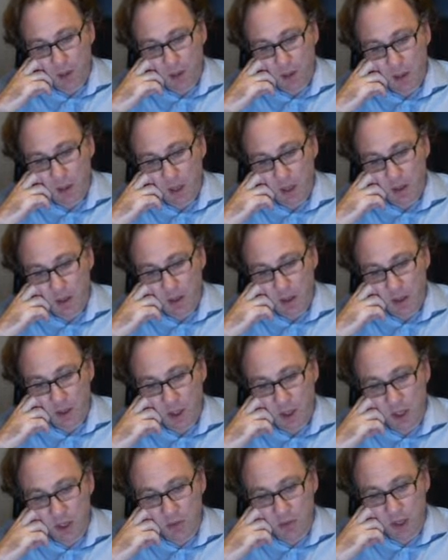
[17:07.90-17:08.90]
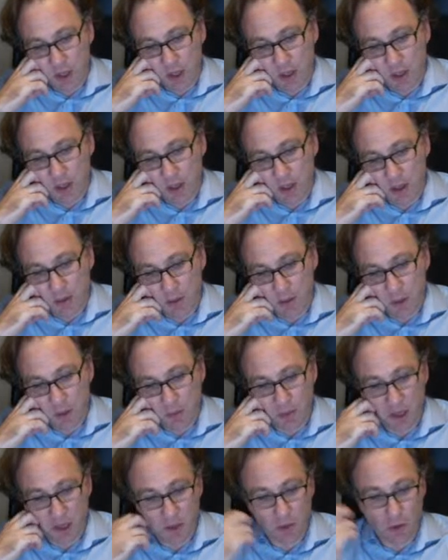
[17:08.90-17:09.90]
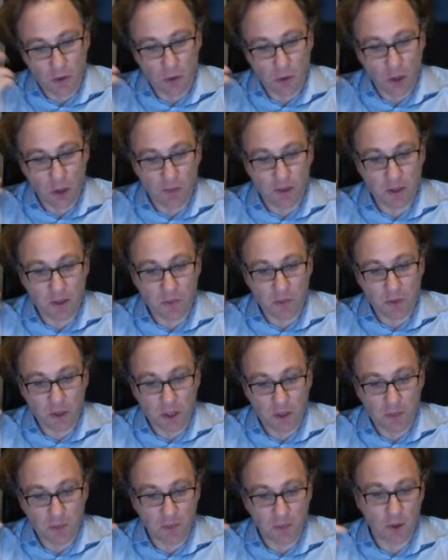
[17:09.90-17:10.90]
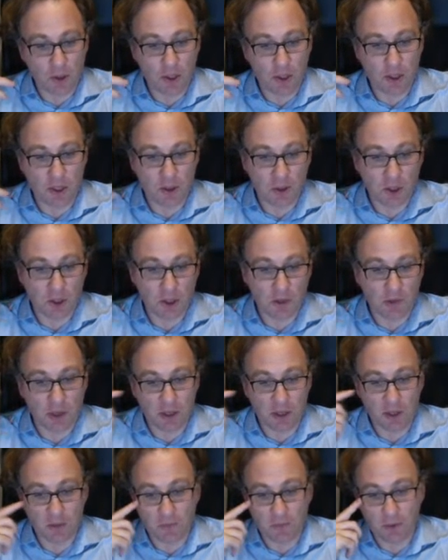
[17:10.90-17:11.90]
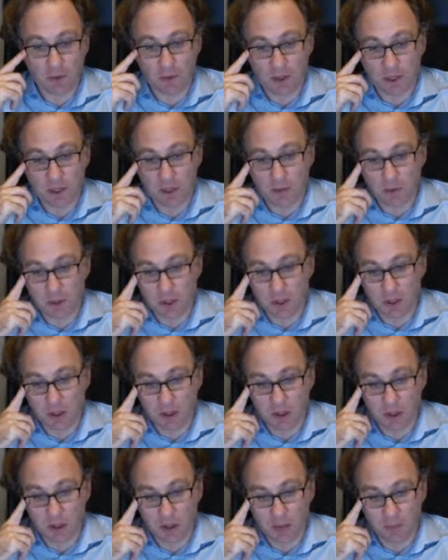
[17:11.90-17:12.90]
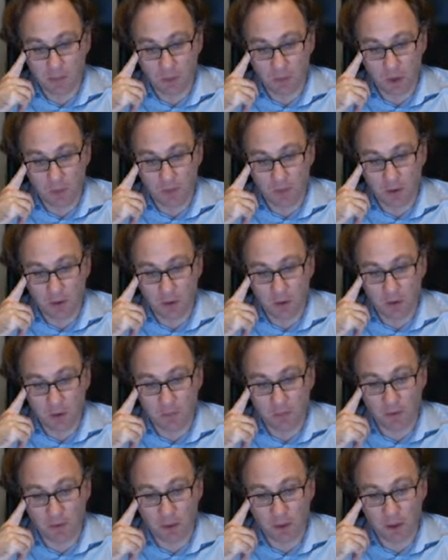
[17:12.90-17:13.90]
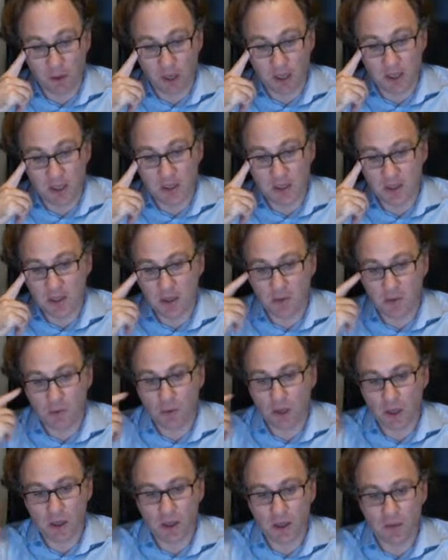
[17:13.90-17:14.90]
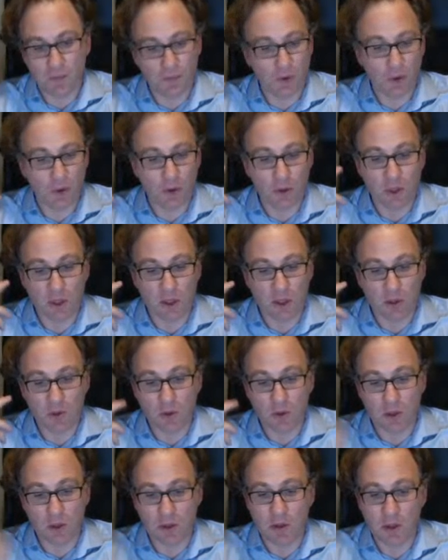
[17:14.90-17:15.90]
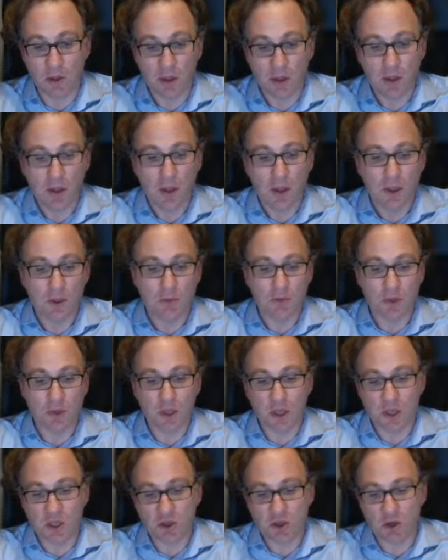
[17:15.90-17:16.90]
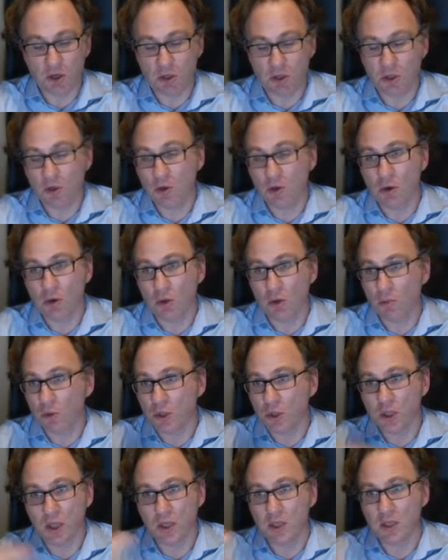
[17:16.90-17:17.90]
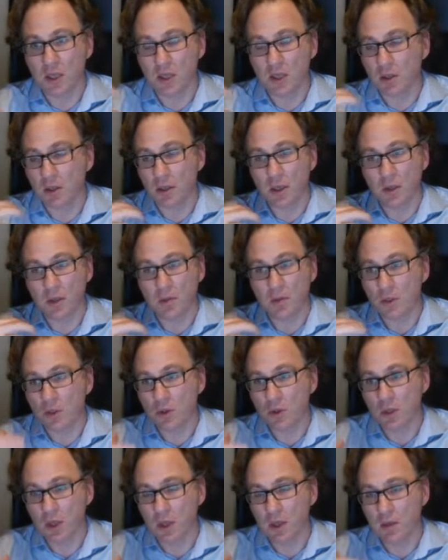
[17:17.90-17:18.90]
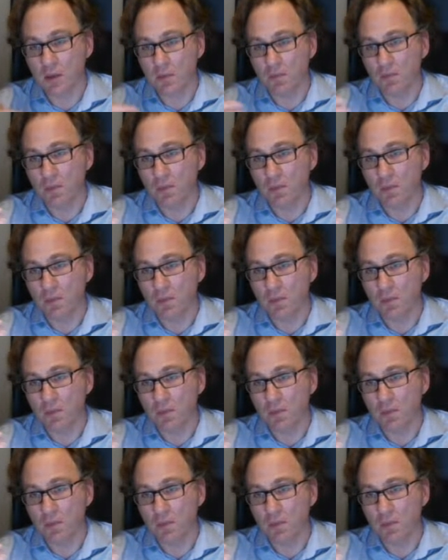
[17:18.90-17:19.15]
are generated, so back to our topic, so when these proteins are generated from a sequence of amino acids, they quickly fold into a 3D structure almost instantly. So in